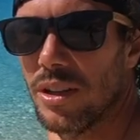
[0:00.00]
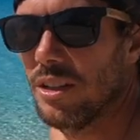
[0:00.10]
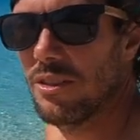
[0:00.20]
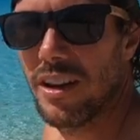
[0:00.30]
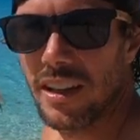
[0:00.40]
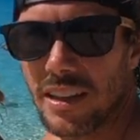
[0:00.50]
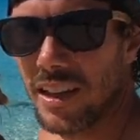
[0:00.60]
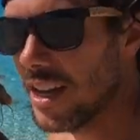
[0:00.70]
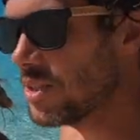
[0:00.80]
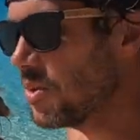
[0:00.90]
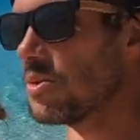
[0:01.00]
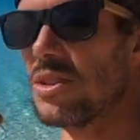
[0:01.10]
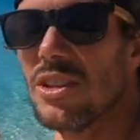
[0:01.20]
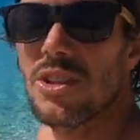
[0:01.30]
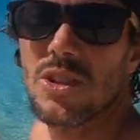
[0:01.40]
plane wreck. That's what
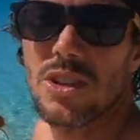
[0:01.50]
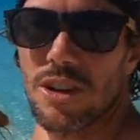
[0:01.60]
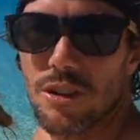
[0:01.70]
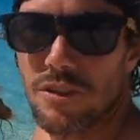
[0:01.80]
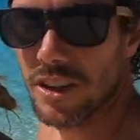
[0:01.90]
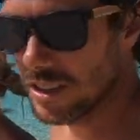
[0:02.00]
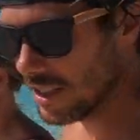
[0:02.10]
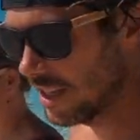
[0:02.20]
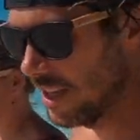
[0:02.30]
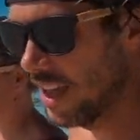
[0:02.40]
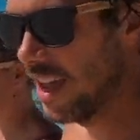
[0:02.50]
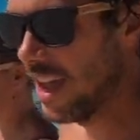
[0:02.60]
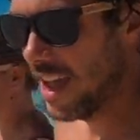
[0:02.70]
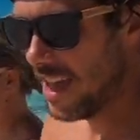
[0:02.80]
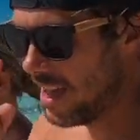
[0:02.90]
we just dove on.
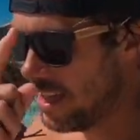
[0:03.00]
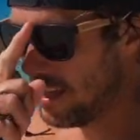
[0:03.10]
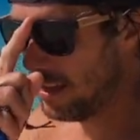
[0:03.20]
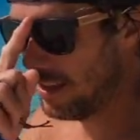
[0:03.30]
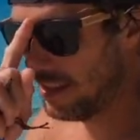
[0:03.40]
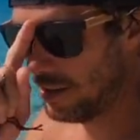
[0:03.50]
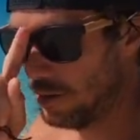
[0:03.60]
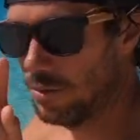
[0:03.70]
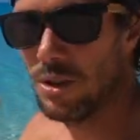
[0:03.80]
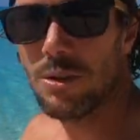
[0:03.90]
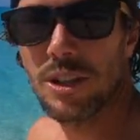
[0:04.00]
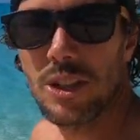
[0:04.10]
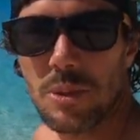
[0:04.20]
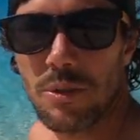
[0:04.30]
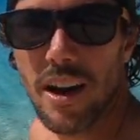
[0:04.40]
And we were
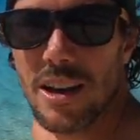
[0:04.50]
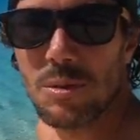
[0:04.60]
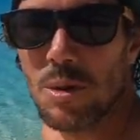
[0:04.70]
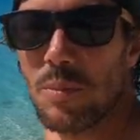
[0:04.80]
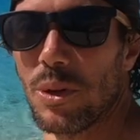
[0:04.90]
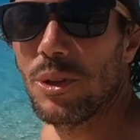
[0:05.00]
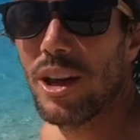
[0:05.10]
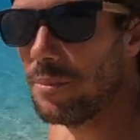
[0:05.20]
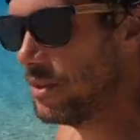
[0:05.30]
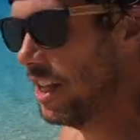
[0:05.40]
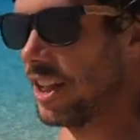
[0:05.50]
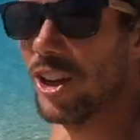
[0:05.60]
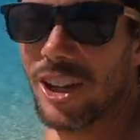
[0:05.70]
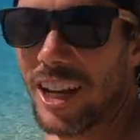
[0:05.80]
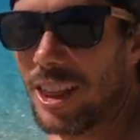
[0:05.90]
really surprised when we pulled up. It
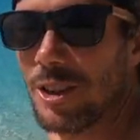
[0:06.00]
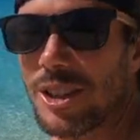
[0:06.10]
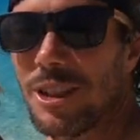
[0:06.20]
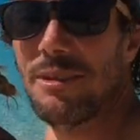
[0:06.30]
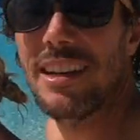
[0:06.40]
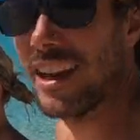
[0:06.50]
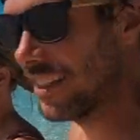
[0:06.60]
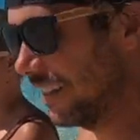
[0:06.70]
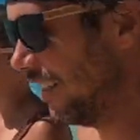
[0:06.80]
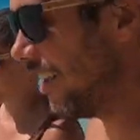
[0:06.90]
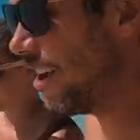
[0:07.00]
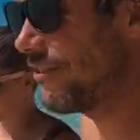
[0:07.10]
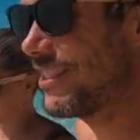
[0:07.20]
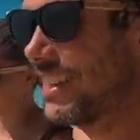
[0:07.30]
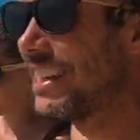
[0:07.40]
looked like there's gonna be nothing
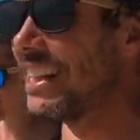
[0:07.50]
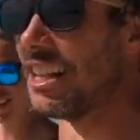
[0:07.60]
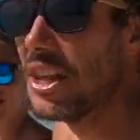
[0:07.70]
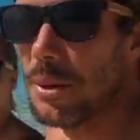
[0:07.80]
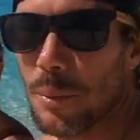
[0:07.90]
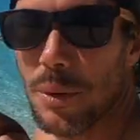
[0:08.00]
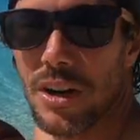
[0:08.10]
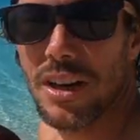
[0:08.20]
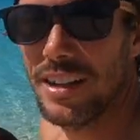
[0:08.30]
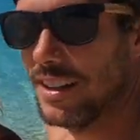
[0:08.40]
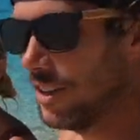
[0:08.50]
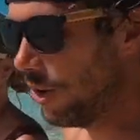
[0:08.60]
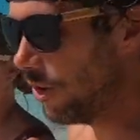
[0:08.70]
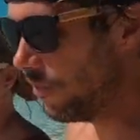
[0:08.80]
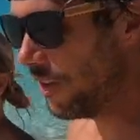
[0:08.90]
left. But,
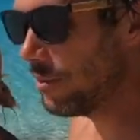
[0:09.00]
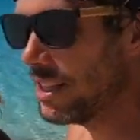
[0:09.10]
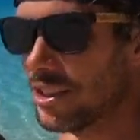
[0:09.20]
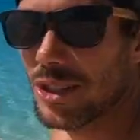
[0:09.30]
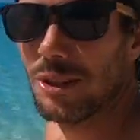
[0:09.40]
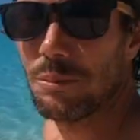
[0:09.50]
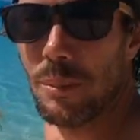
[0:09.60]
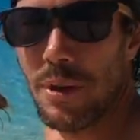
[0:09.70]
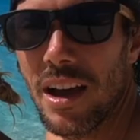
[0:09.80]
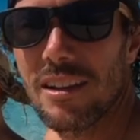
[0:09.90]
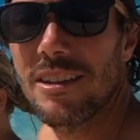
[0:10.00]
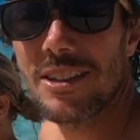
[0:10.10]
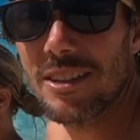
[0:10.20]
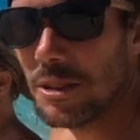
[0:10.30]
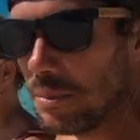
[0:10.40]
I mean, there's still
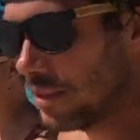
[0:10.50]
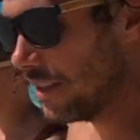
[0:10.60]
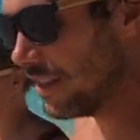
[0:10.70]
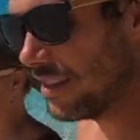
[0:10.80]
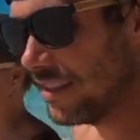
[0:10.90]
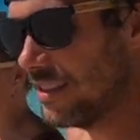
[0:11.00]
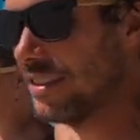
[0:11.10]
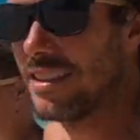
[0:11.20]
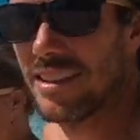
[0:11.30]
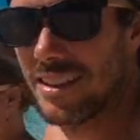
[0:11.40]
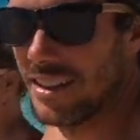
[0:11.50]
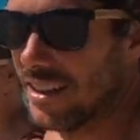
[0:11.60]
propellers on the plane and...